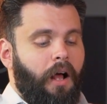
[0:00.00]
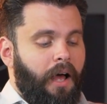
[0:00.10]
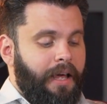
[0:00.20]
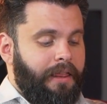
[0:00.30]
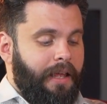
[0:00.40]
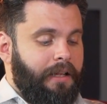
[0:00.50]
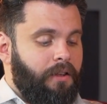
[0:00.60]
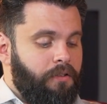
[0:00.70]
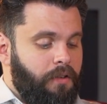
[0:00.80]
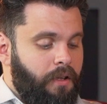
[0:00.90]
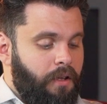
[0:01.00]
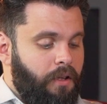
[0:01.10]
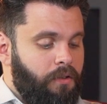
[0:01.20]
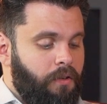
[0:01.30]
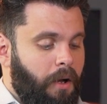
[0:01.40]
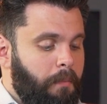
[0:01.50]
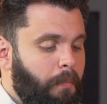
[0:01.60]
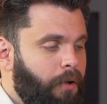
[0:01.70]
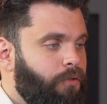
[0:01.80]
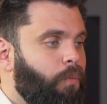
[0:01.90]
I think this is a
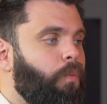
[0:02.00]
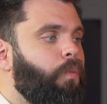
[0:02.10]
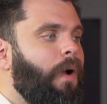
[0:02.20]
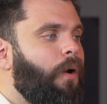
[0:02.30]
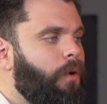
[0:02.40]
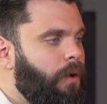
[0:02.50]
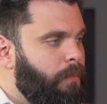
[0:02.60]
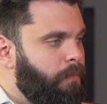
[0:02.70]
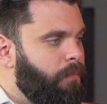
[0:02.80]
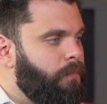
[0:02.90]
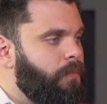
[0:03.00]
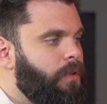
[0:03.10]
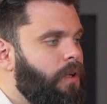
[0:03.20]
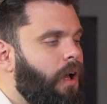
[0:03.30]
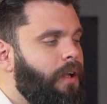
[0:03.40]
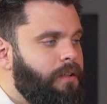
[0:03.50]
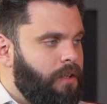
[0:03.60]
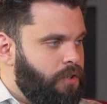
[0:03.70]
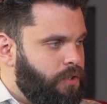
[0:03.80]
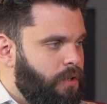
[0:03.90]
much welcome
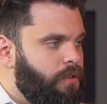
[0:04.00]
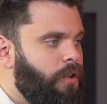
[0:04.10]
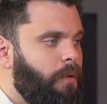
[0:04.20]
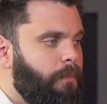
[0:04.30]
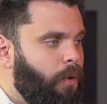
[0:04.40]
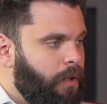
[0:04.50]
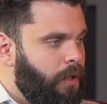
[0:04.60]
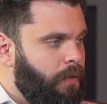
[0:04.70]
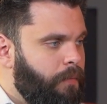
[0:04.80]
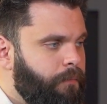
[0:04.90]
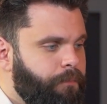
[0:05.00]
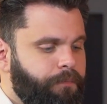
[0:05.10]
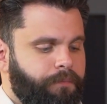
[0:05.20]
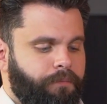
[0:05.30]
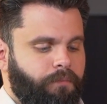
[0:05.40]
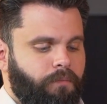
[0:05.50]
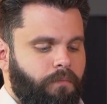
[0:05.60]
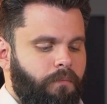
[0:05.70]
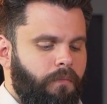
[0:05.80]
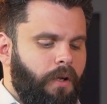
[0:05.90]
addition to the market.
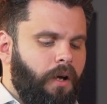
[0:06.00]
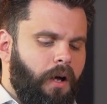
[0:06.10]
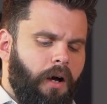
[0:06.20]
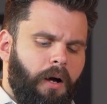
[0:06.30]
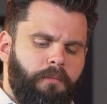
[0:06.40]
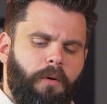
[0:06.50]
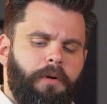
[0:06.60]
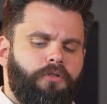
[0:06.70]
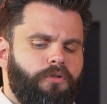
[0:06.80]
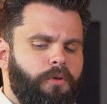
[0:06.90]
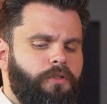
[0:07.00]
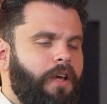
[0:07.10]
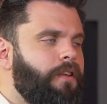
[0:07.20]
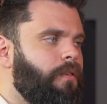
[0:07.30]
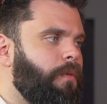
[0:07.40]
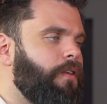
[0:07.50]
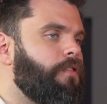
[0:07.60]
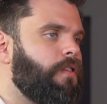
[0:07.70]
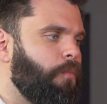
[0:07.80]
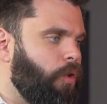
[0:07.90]
I mean, Drew Estate did something
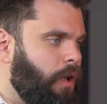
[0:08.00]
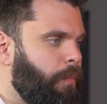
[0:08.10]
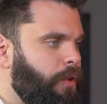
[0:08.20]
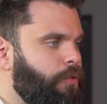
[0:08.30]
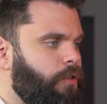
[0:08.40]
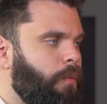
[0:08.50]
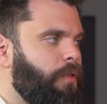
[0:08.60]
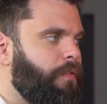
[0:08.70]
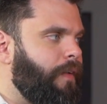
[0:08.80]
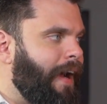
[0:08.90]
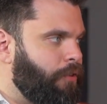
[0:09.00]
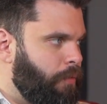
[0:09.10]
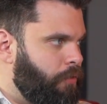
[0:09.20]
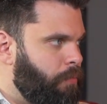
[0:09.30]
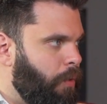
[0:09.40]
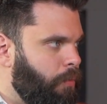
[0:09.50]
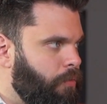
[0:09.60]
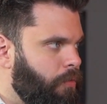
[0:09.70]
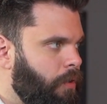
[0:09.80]
similar a couple of years ago with the factory smokes.